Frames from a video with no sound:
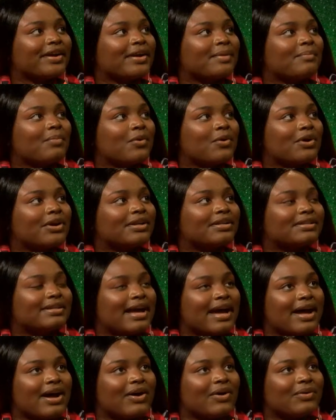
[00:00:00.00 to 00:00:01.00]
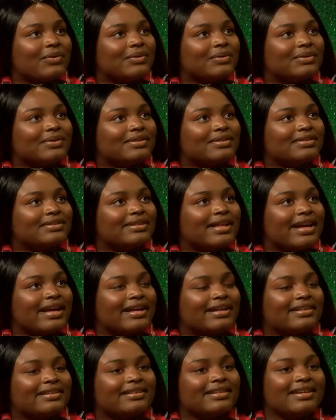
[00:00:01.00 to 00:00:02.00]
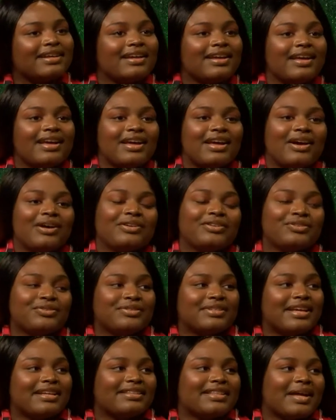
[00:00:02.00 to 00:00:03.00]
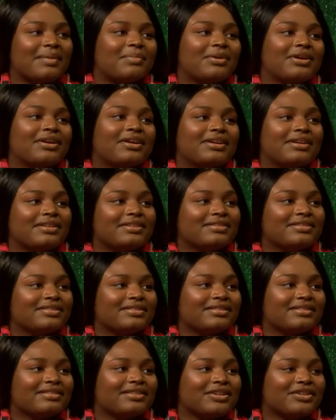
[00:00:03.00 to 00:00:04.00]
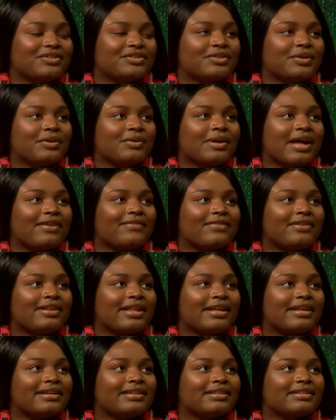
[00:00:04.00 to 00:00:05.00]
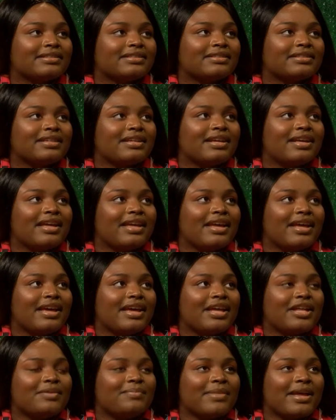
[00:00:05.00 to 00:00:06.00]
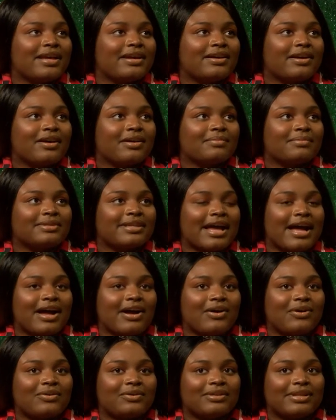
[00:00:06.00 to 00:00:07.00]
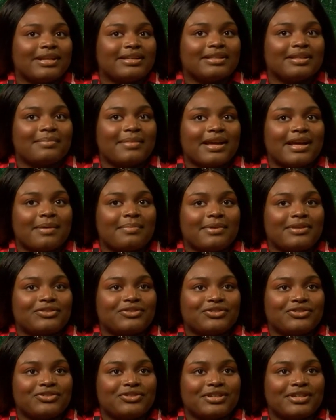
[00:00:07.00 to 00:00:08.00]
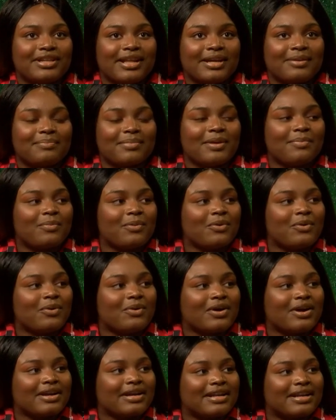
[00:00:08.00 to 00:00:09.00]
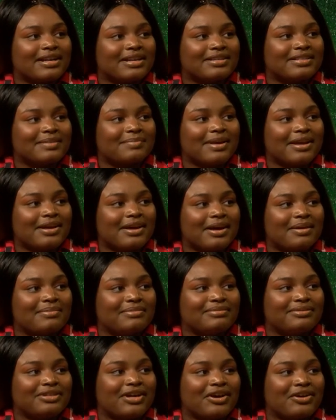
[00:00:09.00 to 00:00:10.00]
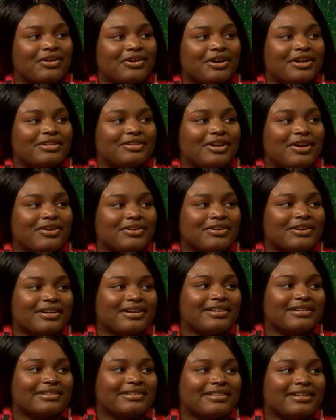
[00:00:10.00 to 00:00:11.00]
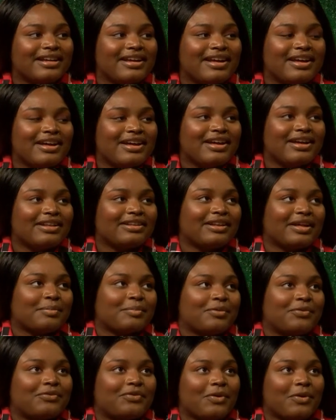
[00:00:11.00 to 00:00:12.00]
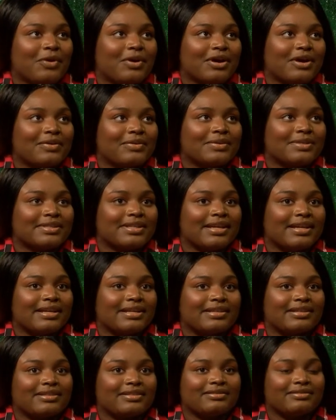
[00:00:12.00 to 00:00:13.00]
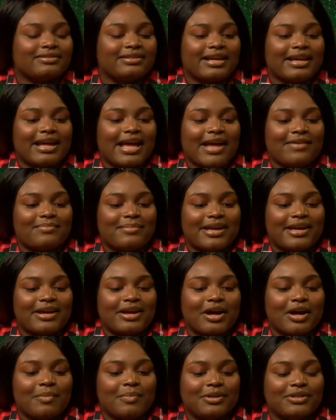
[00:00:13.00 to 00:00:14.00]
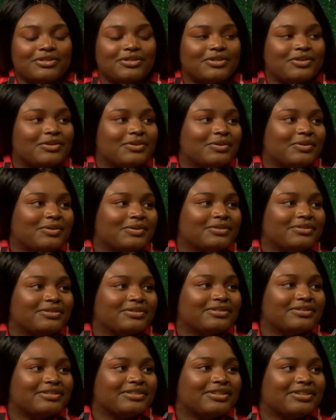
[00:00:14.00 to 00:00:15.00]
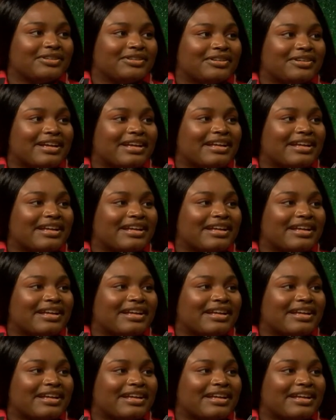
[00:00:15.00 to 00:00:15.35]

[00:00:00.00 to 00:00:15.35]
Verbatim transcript: important now that you said that because there's so I feel like in makeup now, like the makeup industry, like people are getting to makeup younger and younger. Like before, it was like you can't have makeup until you're